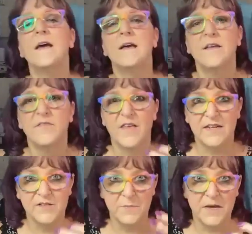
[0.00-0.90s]
And
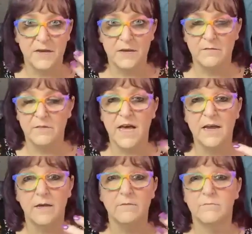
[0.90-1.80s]
that's been
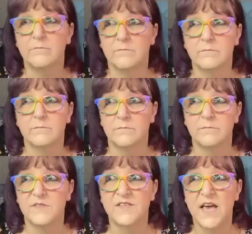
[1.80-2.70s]
like
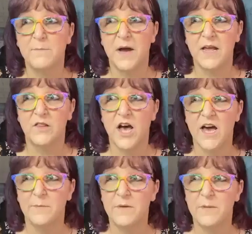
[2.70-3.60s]
said by a
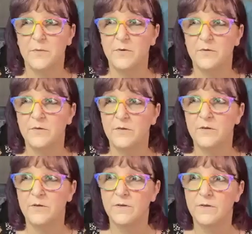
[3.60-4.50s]
lot of people.
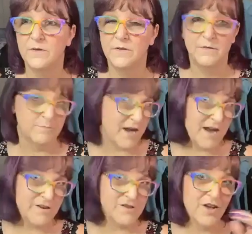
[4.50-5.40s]
My
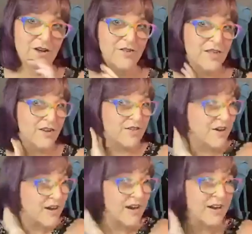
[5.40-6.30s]
hair's longer than you
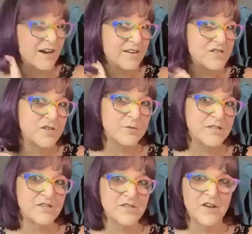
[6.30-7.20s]
thought. I cut 2
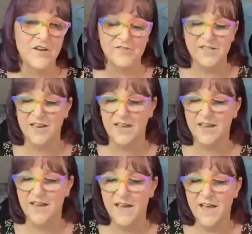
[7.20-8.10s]
inches off today.